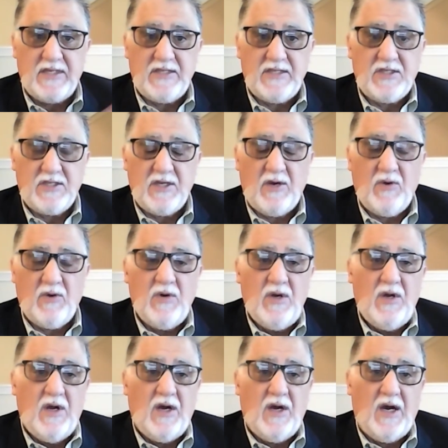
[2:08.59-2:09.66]
And so
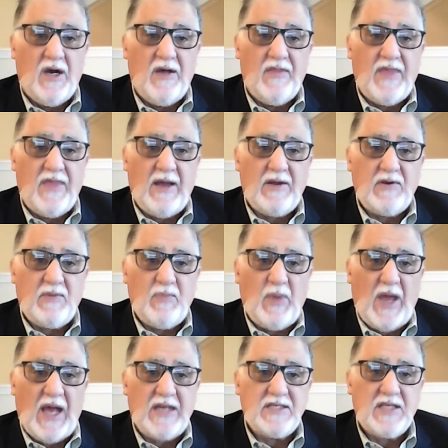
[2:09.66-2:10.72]
that
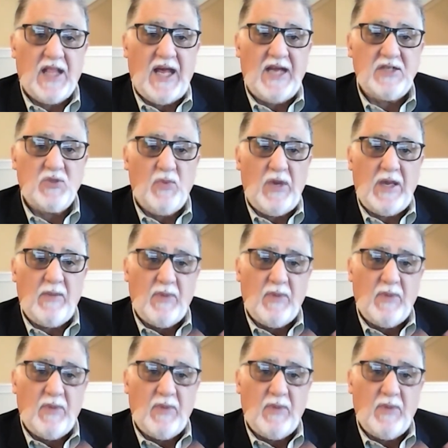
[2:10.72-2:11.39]
passed last week